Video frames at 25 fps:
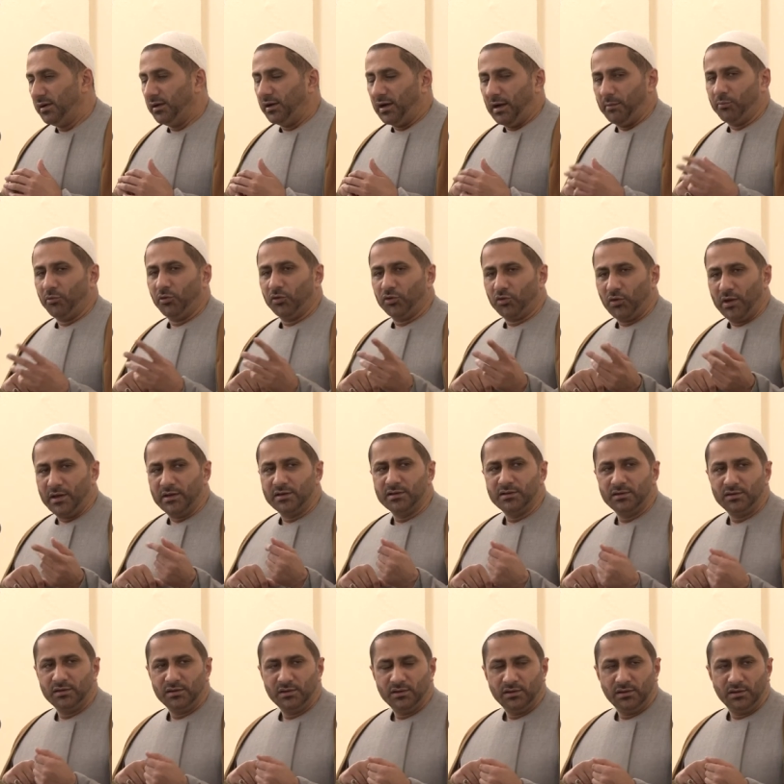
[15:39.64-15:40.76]
I'm going to
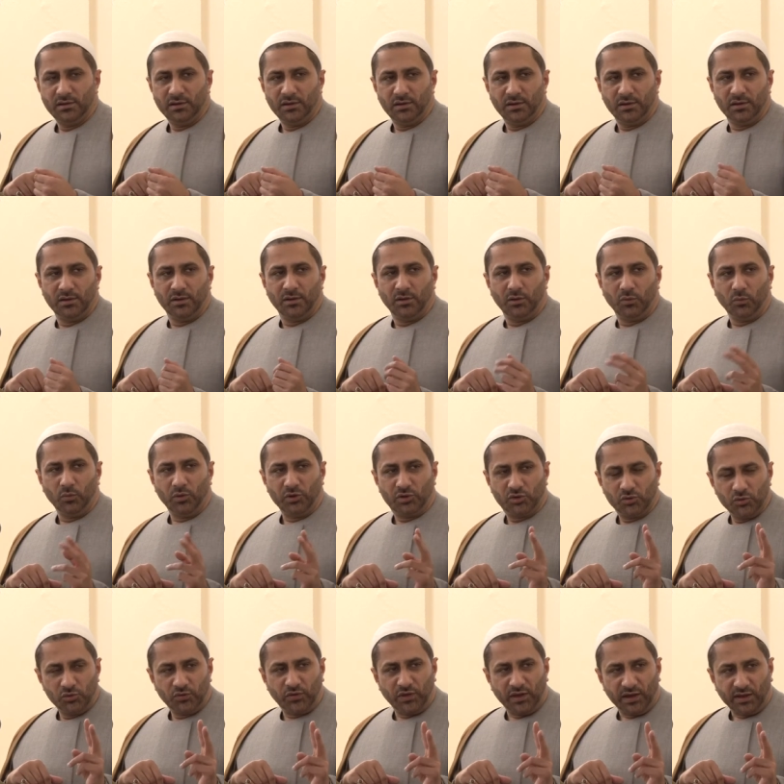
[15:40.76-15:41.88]
end with
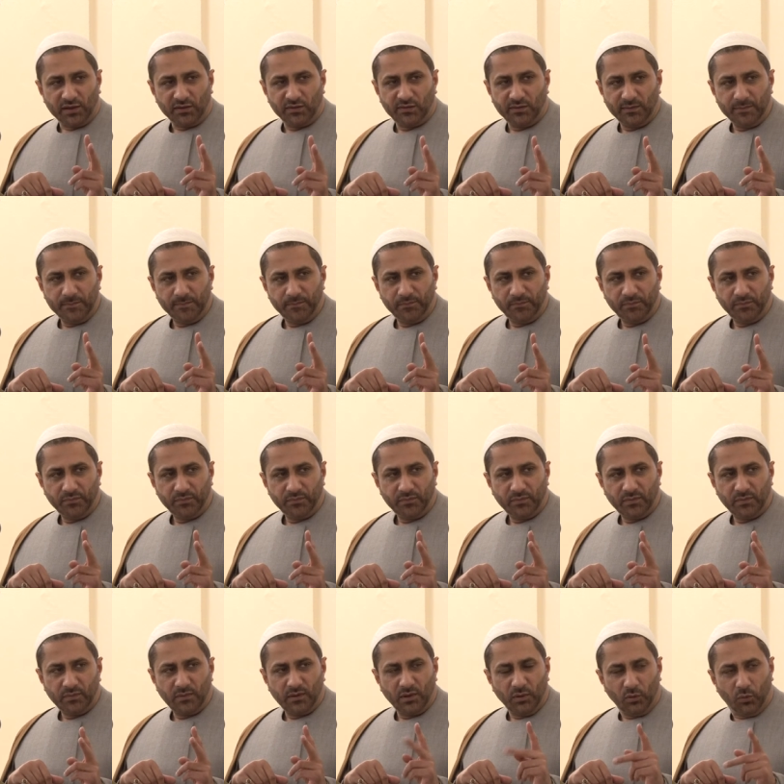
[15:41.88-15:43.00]
two things.
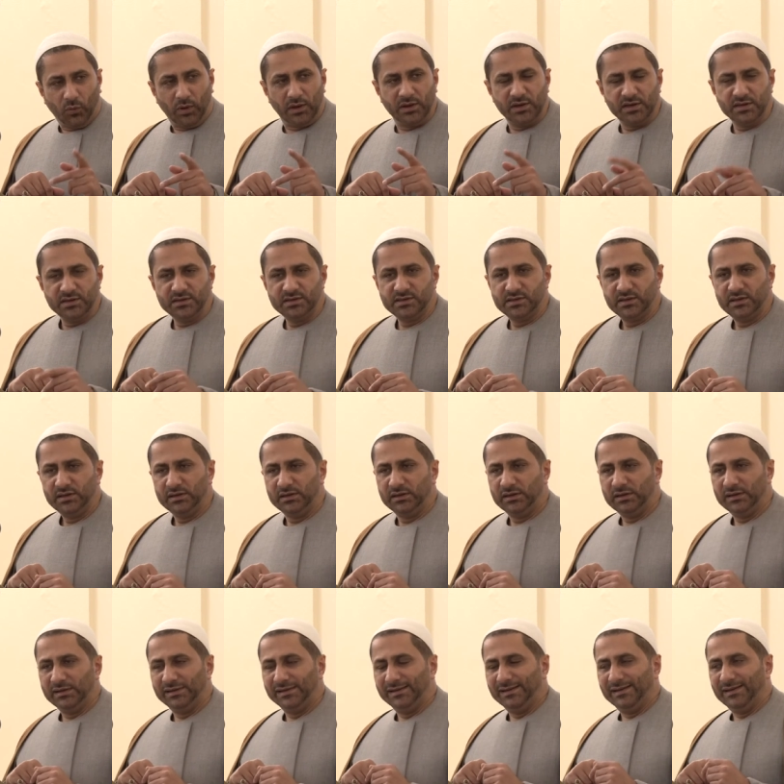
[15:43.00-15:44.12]
One is
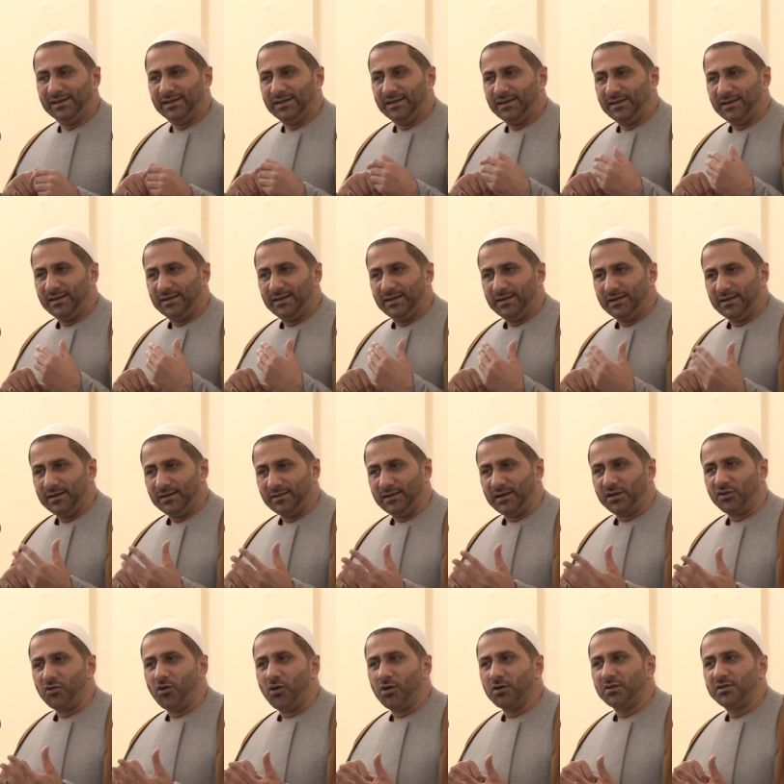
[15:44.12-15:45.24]

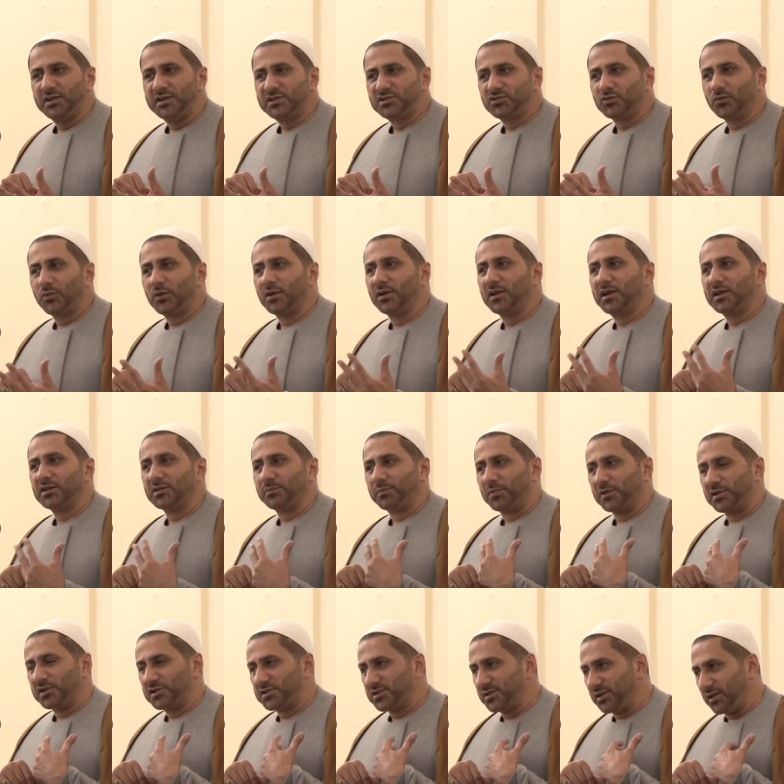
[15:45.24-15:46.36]
that God needs to work at a
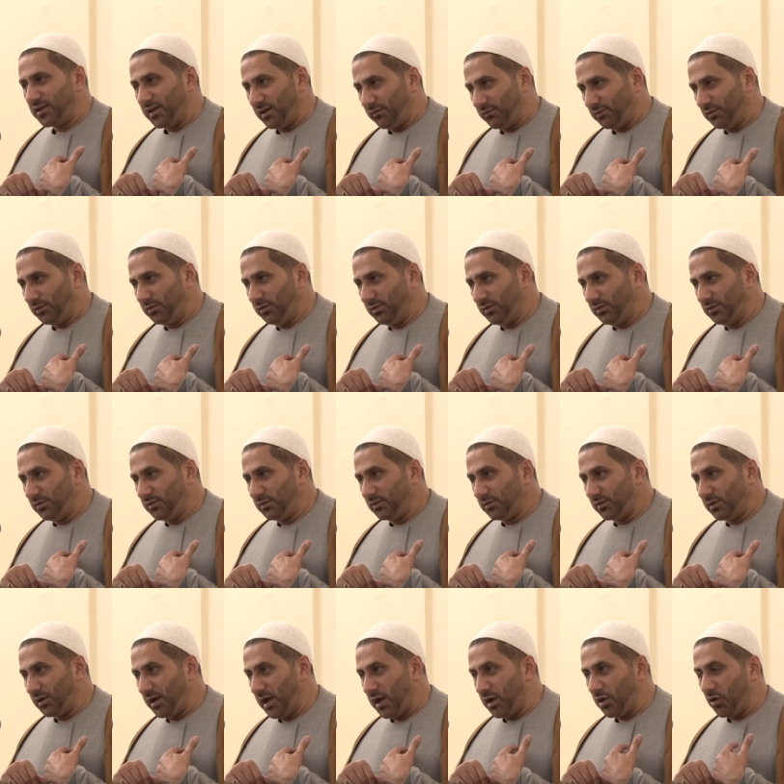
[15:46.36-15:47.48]
personal level
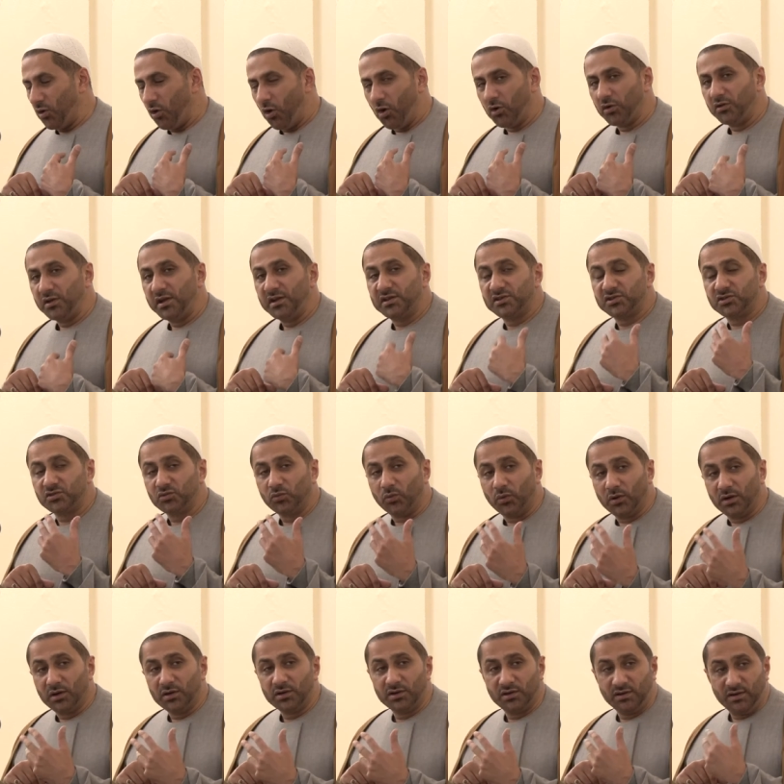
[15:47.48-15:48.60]
and God needs to
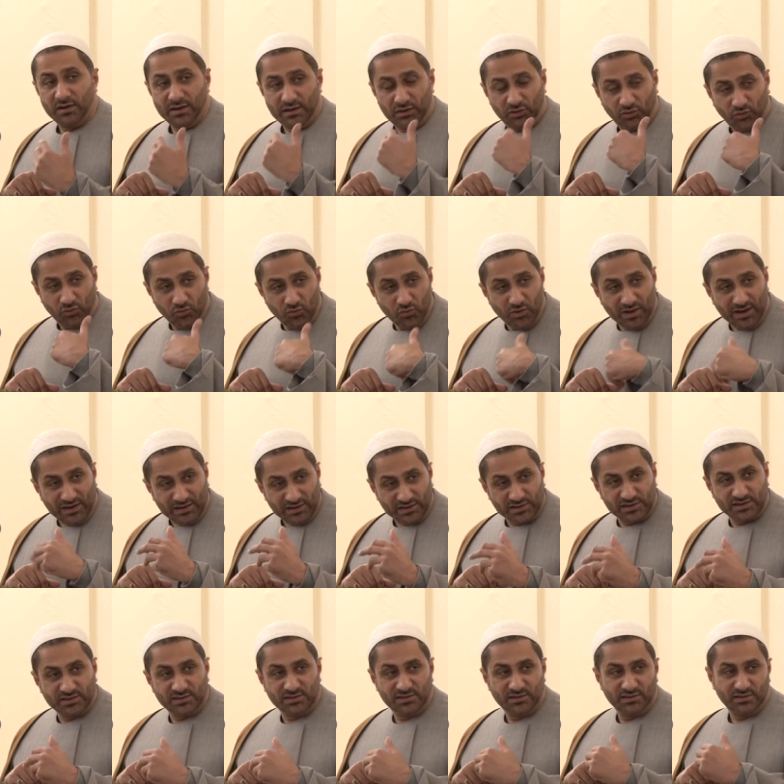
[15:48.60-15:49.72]
work through
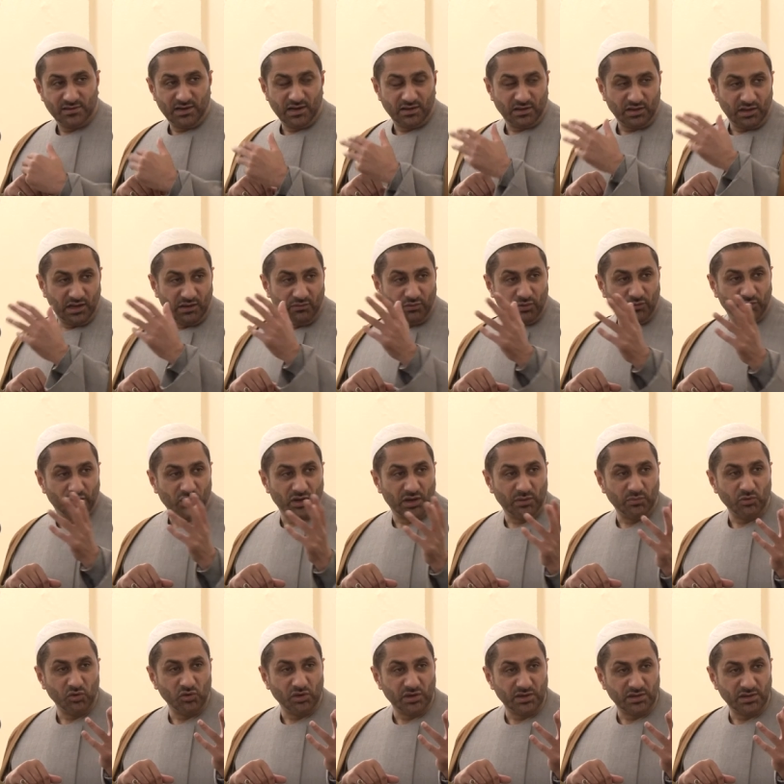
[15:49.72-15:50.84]
us at the level of the
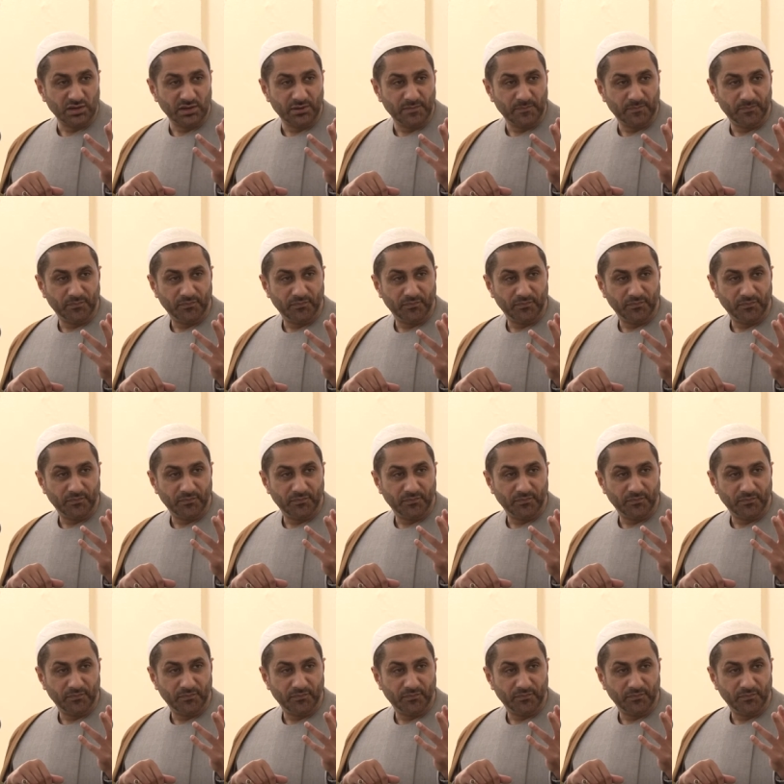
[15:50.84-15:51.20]
community.